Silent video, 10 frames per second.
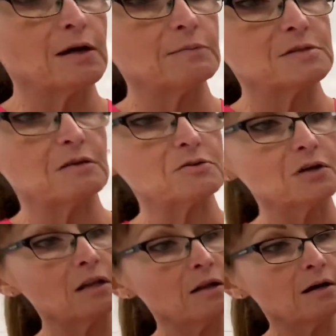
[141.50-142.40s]
up, See, there's
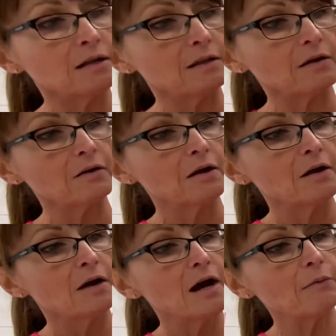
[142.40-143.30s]
not a lot in there.
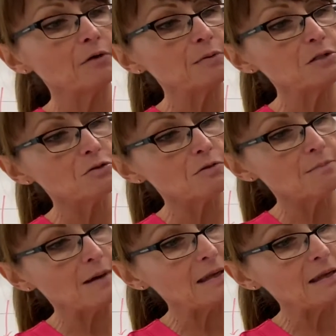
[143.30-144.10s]
I want to be sure that my